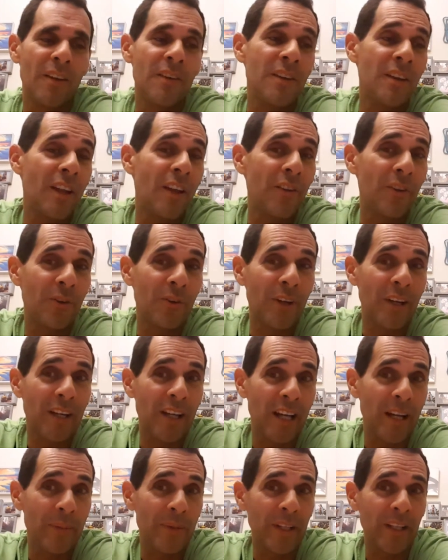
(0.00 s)
Another great
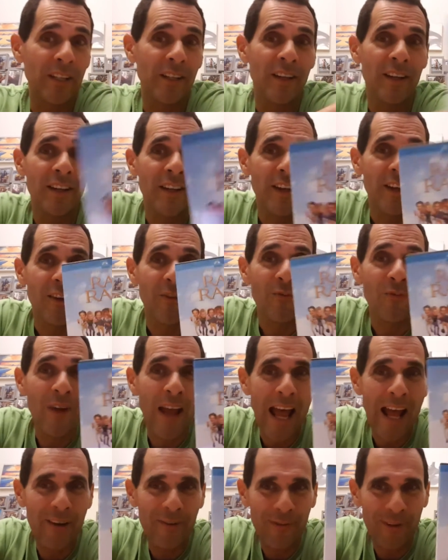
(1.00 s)
comedy,
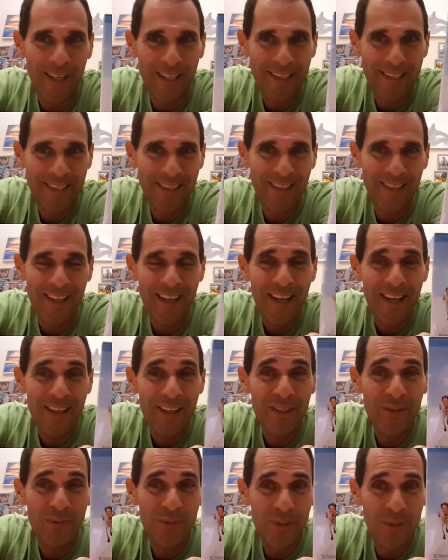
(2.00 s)
Rat Race.
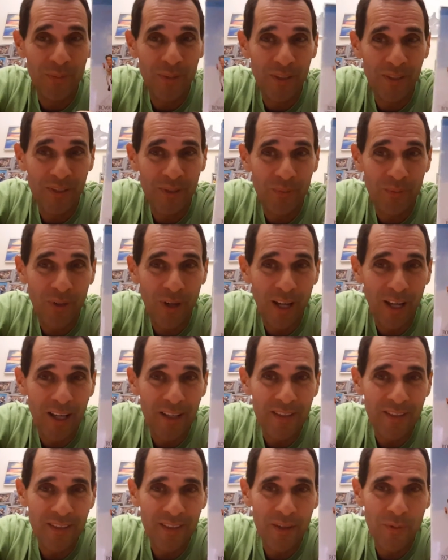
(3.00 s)
This was a big
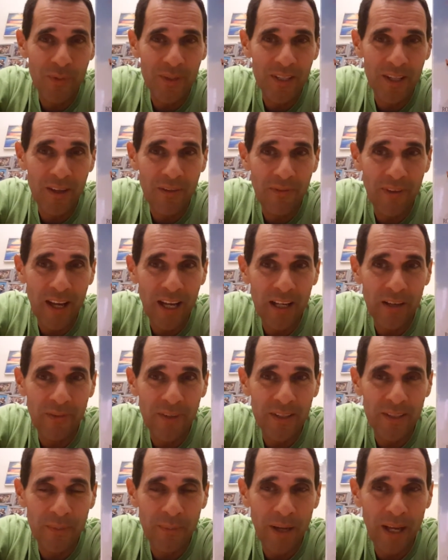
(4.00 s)
surprise. It was in the vein of
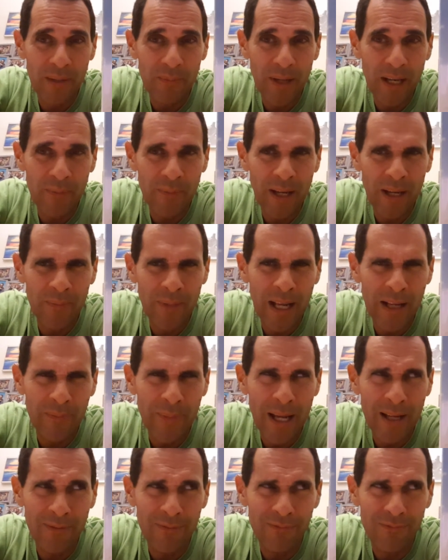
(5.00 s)
It's a Mad, Mad, Mad, Mad,
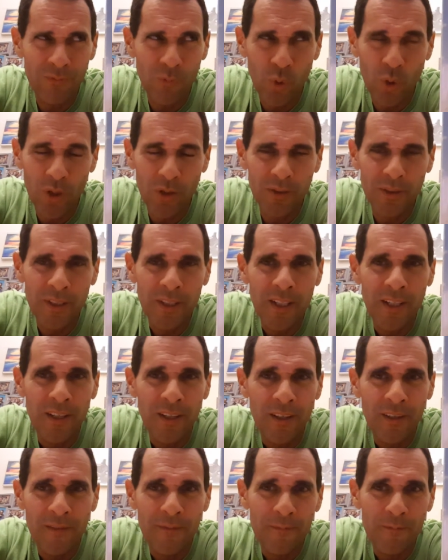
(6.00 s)
Mad World,
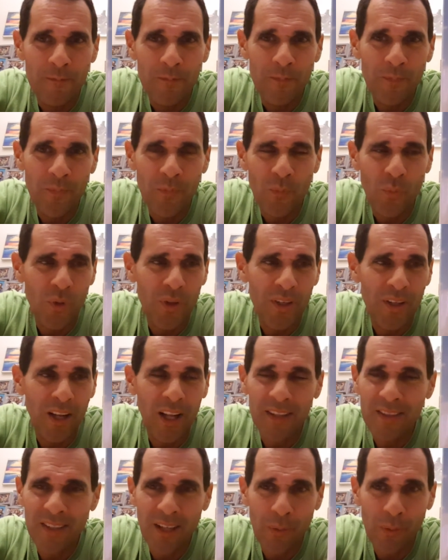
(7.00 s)
with an
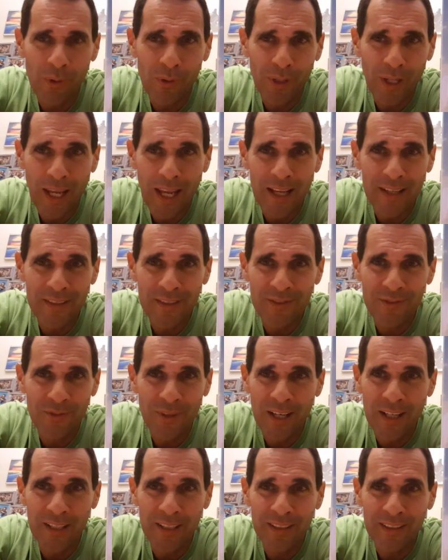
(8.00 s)
ensemble cast
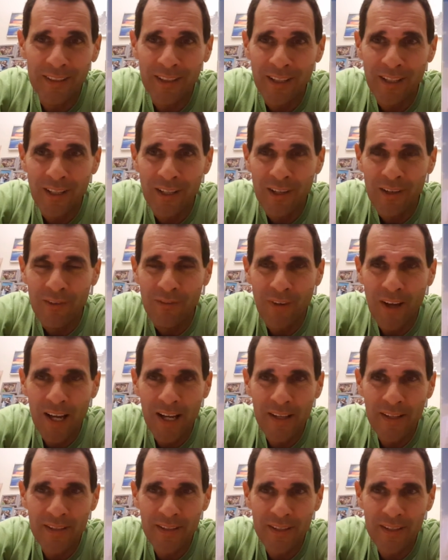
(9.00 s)
trying to
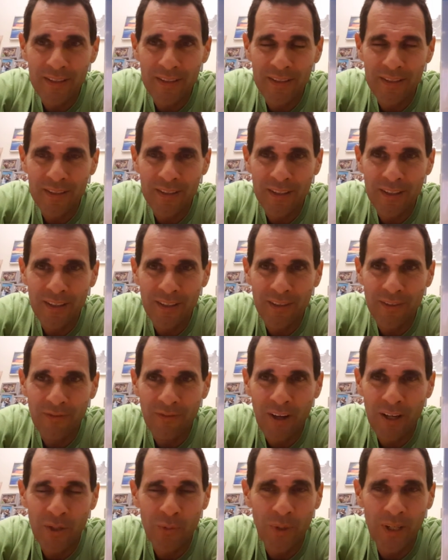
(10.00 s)
find this, uh,
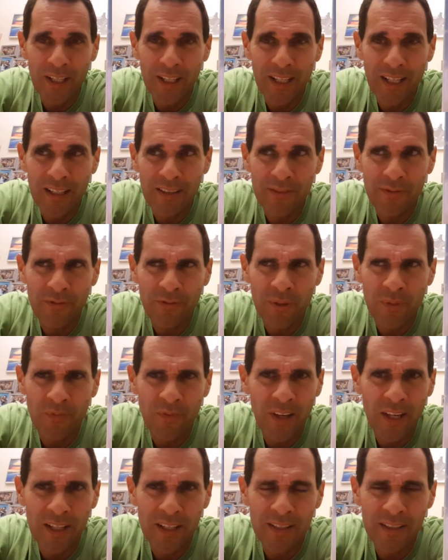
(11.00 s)
find a way to get from
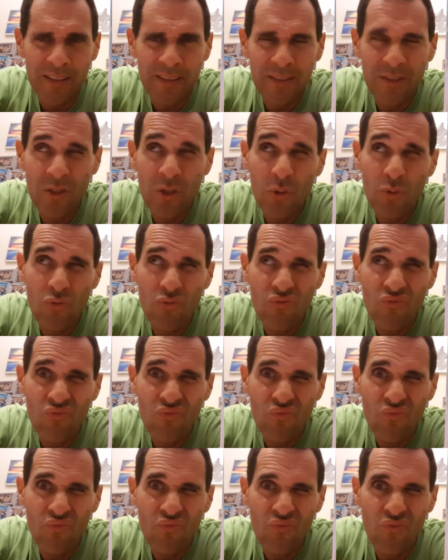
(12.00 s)
Vegas to,
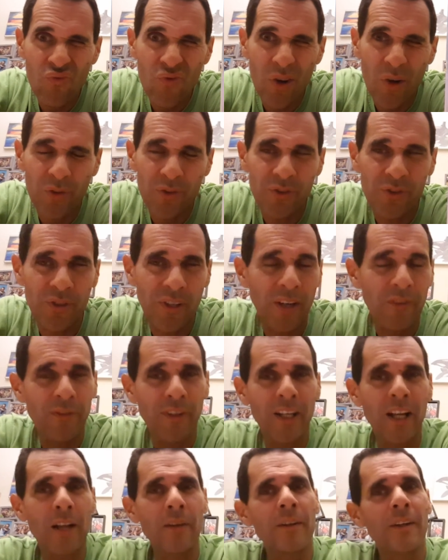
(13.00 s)
oh shoot, I
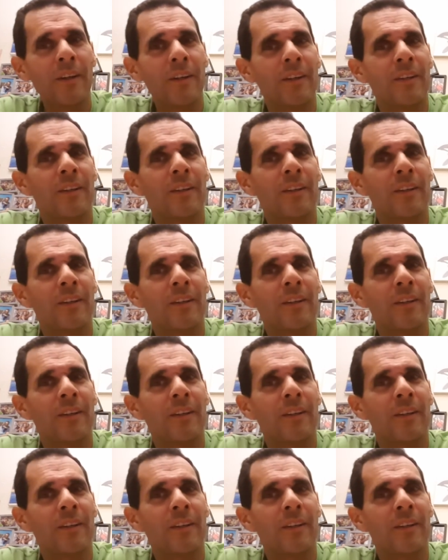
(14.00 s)
forgot,